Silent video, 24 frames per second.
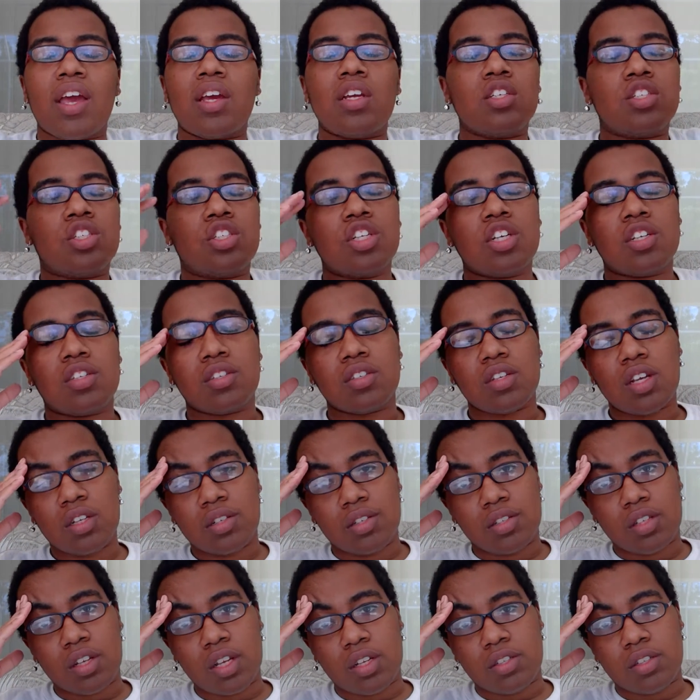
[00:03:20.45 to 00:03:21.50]
it's just
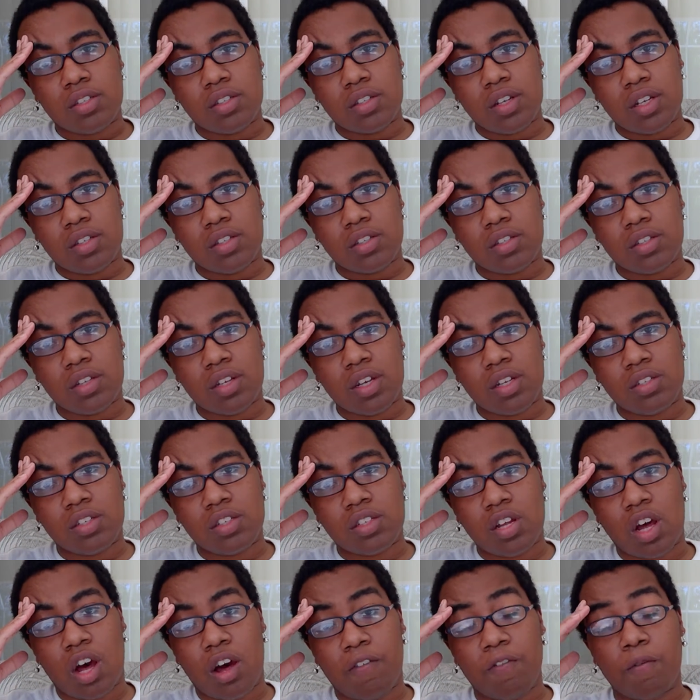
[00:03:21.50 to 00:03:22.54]
it's it's it's
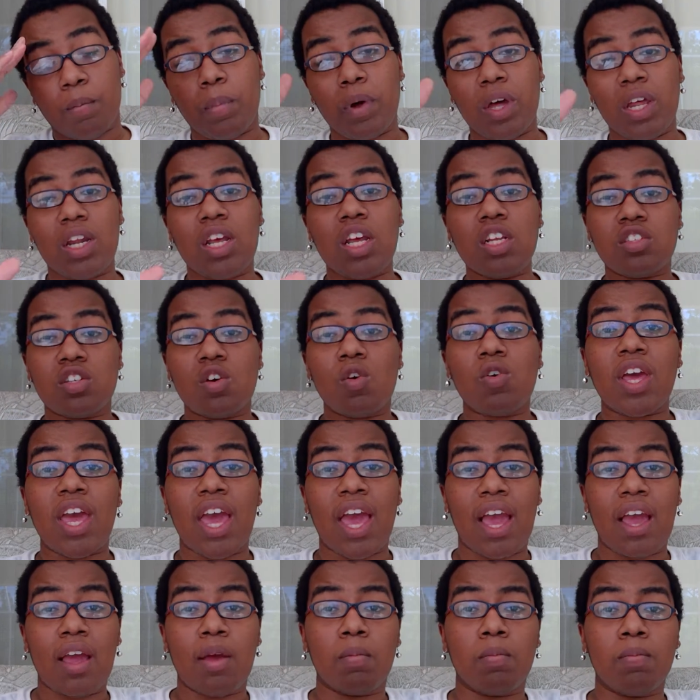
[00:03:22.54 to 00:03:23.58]
it's tough, but it's
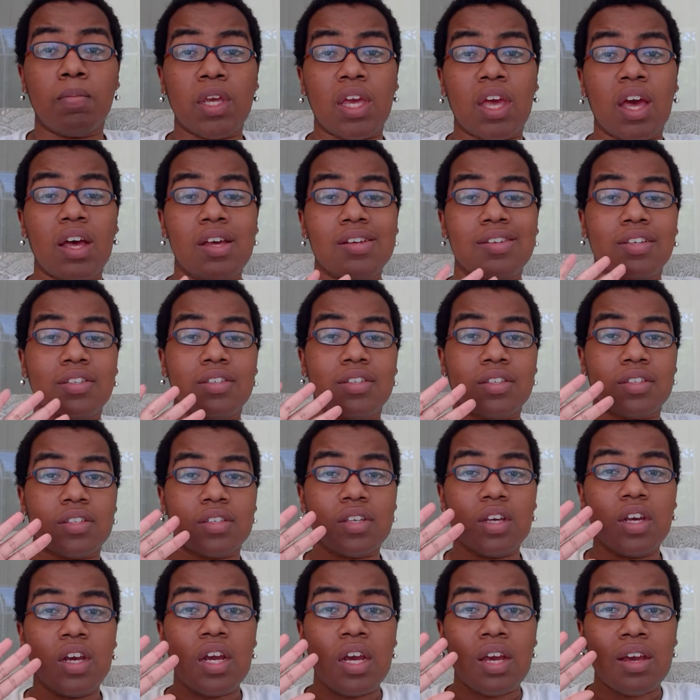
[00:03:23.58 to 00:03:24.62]
okay
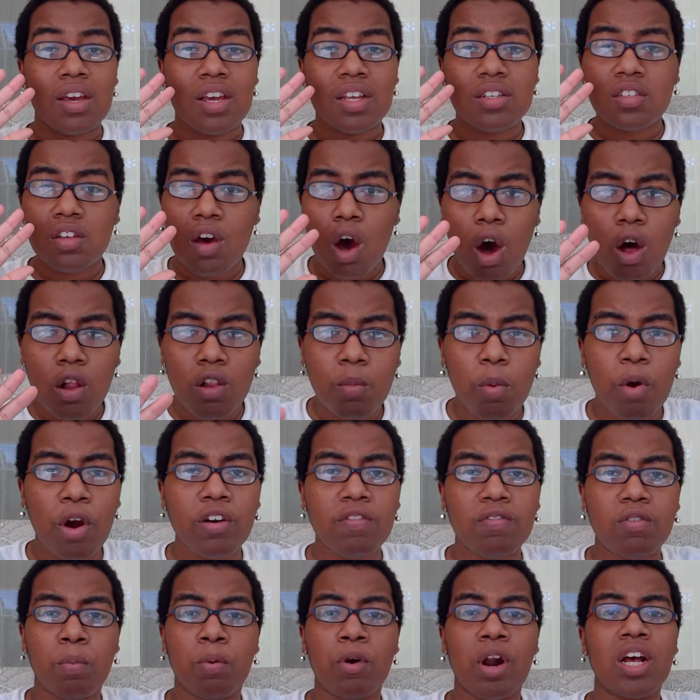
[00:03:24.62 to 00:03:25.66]
because it's all a part
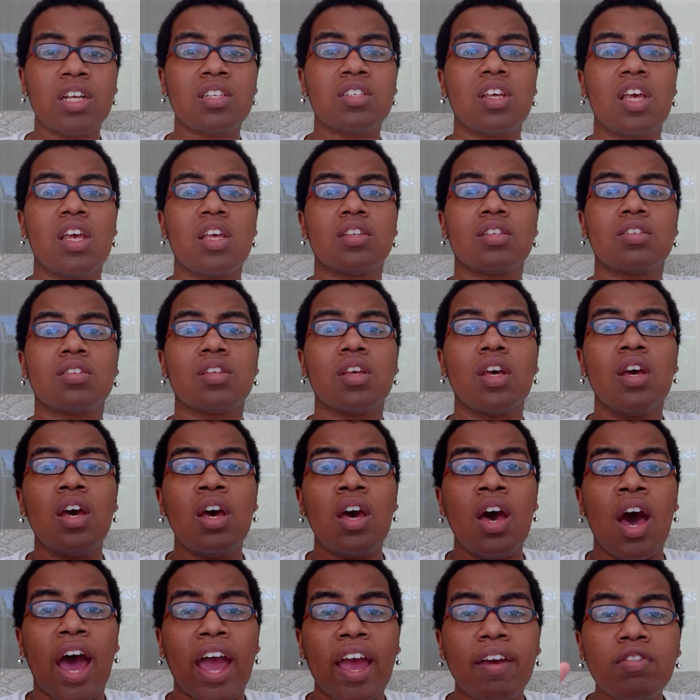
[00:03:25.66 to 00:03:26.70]
of the process.
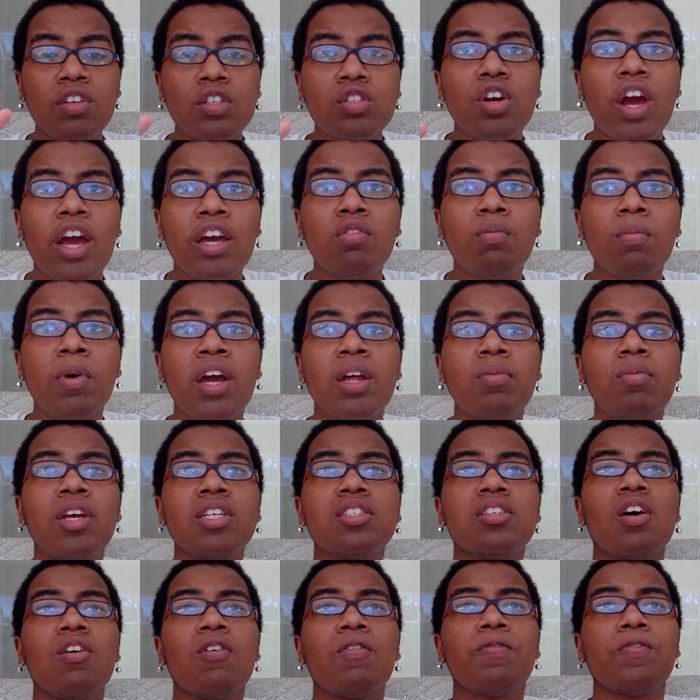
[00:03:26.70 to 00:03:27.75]
I have to try and remind
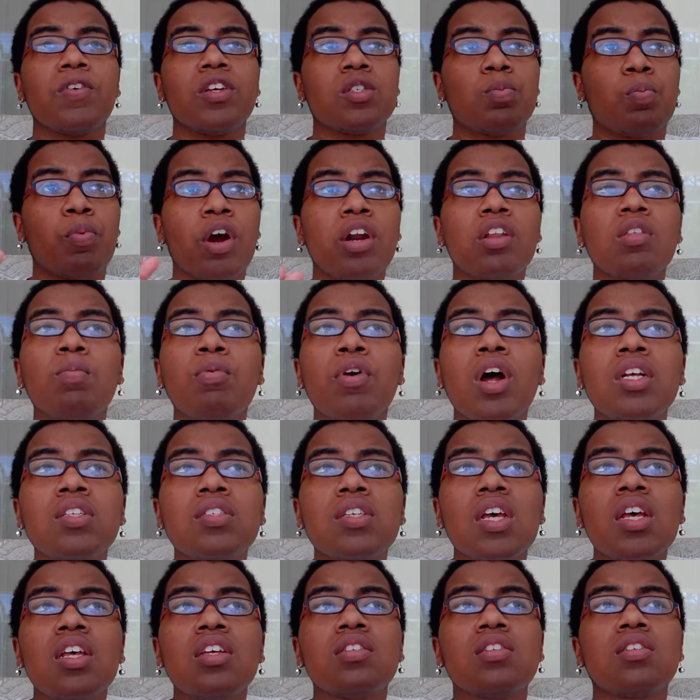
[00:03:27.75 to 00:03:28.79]
myself it's part of the
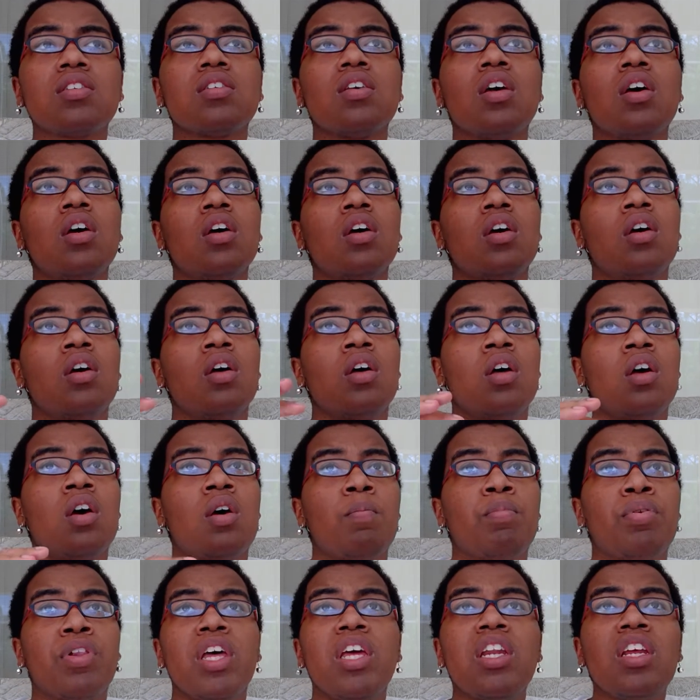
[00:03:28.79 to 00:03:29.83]
process.
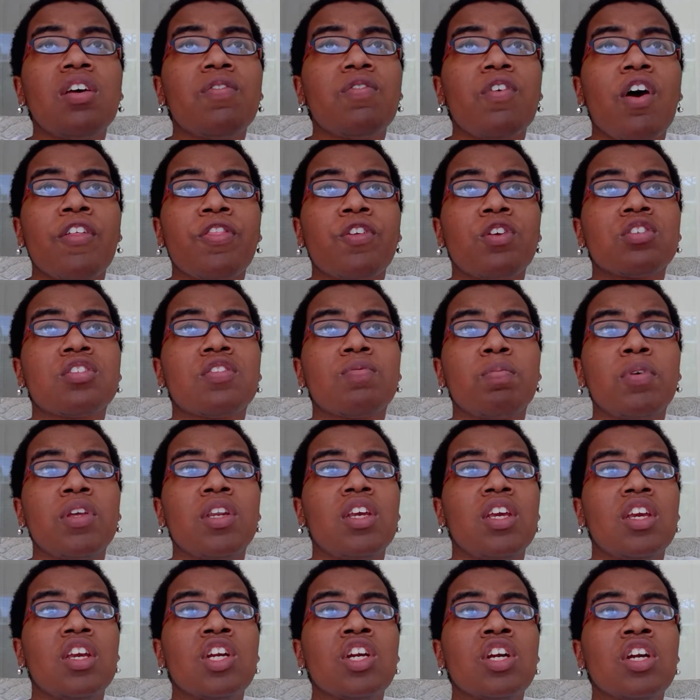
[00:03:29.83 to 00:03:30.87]
Plenty of authors have been
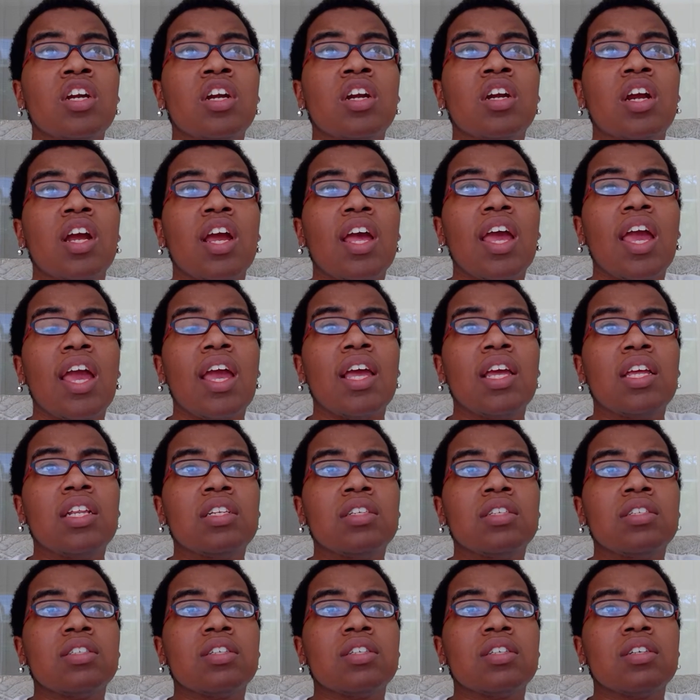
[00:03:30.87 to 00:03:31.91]
here
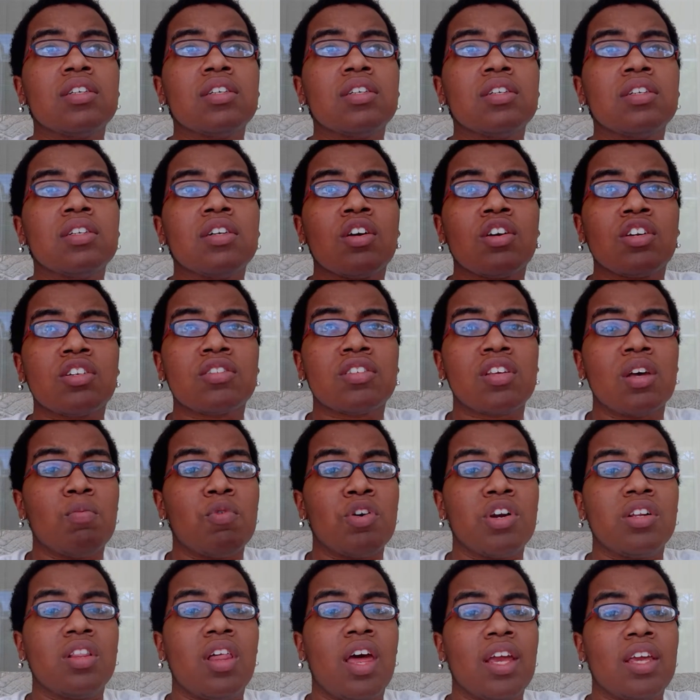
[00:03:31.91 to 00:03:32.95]
and or
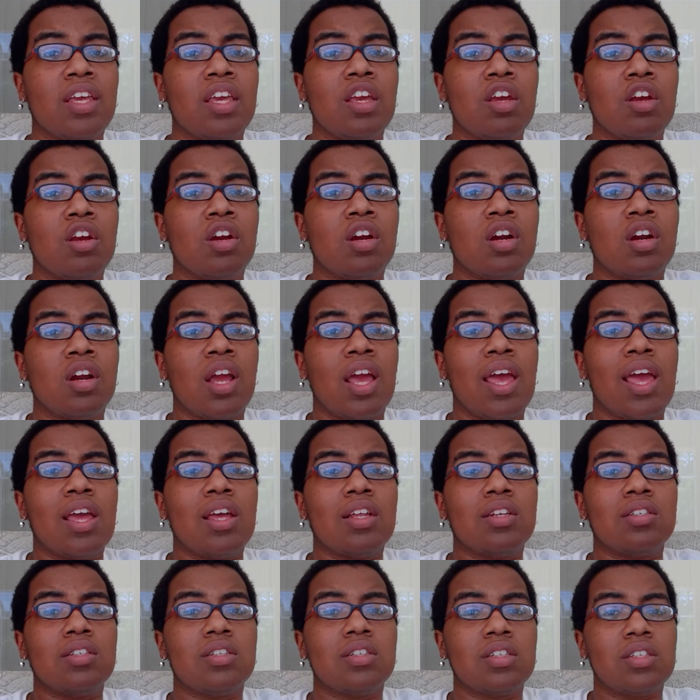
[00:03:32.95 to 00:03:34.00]
somewhere like here,
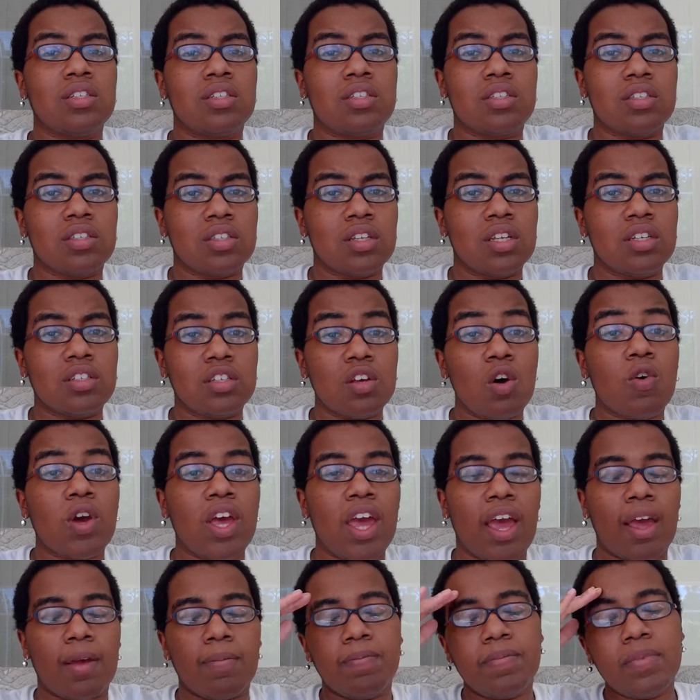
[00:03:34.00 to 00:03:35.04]
and it's it's
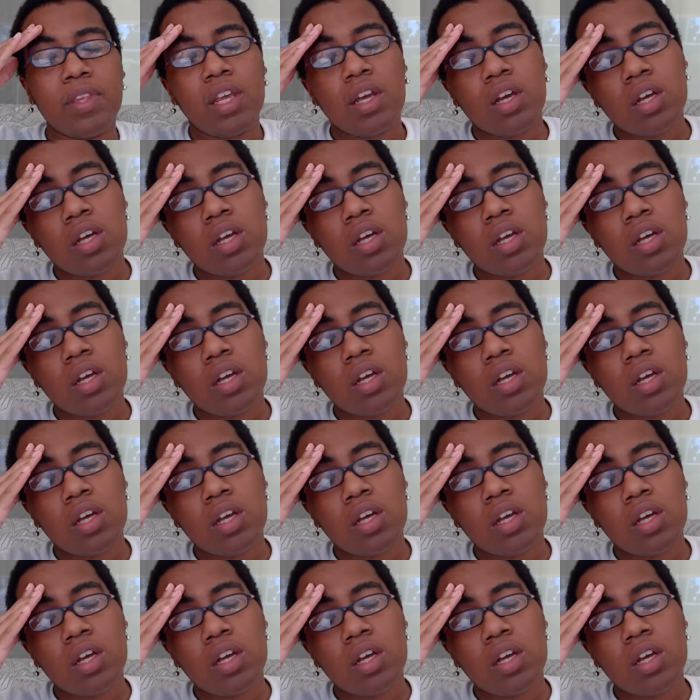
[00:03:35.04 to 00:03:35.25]
okay.